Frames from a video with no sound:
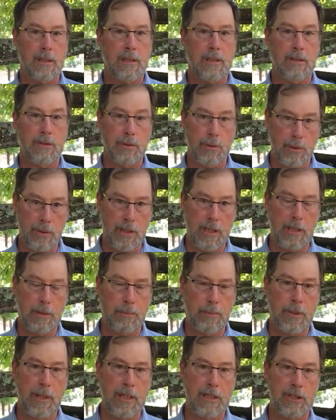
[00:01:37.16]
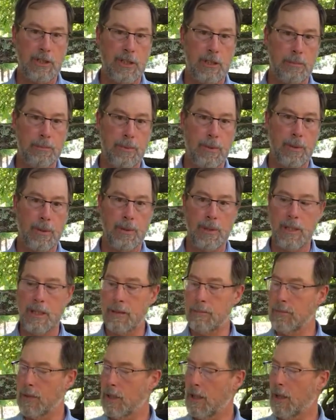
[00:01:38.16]
through the apprenticeship
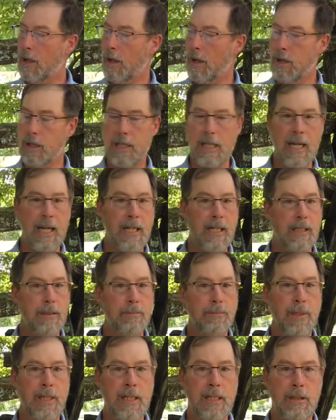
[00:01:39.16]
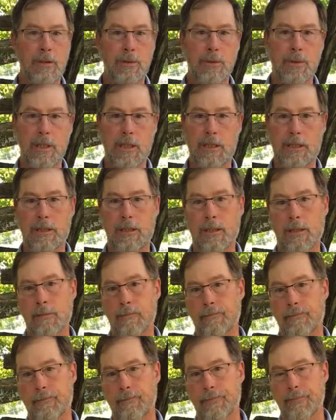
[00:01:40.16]
program are guided by a curriculum
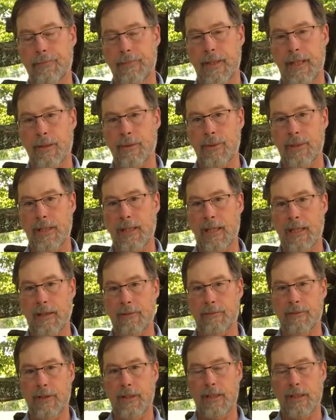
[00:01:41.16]
that we have.